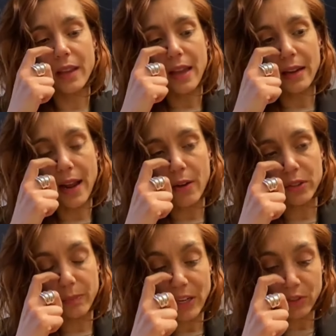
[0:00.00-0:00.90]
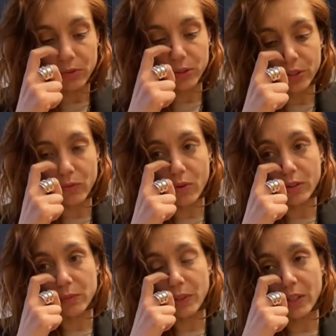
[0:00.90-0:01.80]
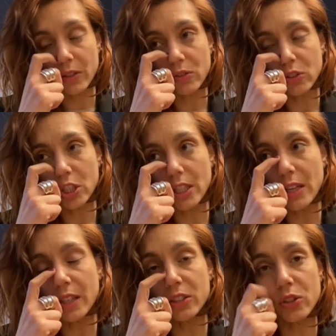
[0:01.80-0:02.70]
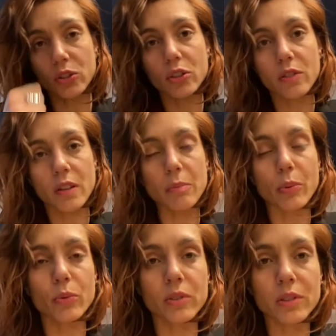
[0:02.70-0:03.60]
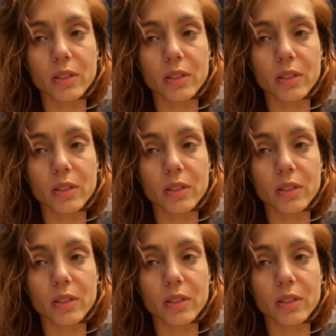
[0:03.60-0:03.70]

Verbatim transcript: and how special she was because she understood the importance